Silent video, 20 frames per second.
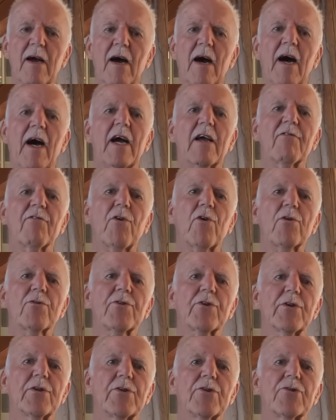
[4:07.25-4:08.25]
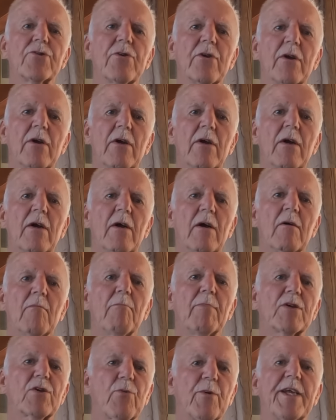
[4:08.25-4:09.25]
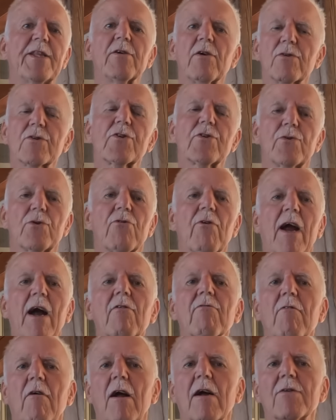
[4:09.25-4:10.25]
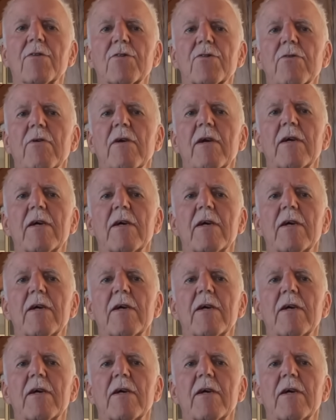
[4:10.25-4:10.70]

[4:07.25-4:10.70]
a high voltage between those two ground rods.